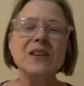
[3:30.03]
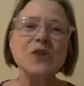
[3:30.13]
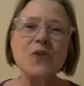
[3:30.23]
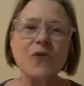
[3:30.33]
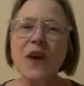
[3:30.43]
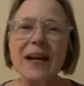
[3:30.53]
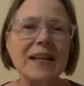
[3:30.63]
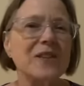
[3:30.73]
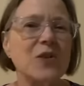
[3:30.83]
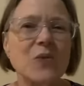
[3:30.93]
So
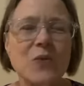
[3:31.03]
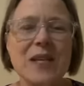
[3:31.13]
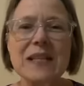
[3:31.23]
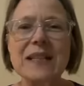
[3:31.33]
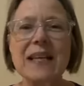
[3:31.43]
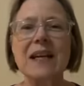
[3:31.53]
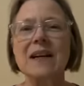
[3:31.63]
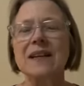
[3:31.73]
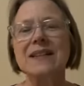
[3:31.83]
Friday's a really